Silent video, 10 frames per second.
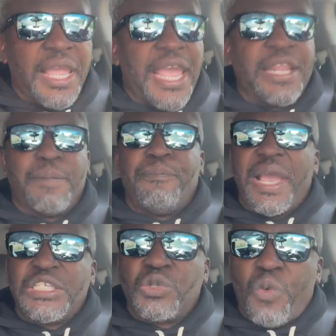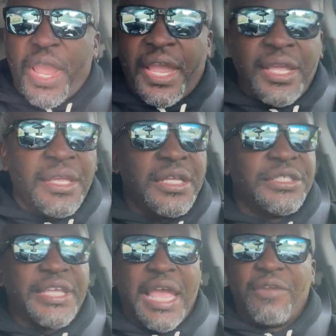And the best way
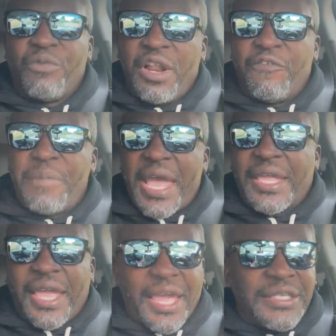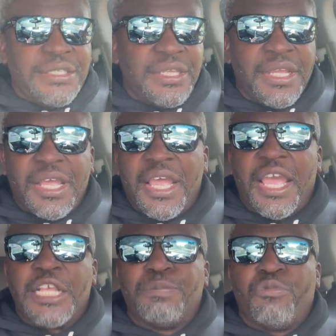to get rid of Matt Gaetz
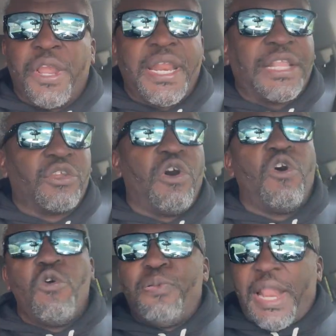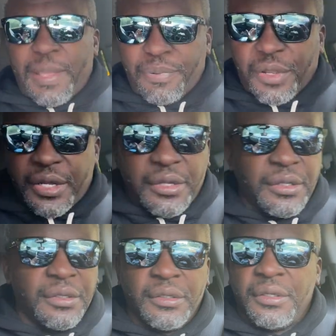is bringing out the old playbook,
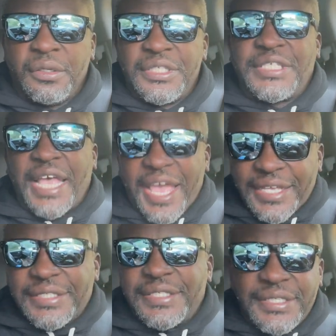SEGS.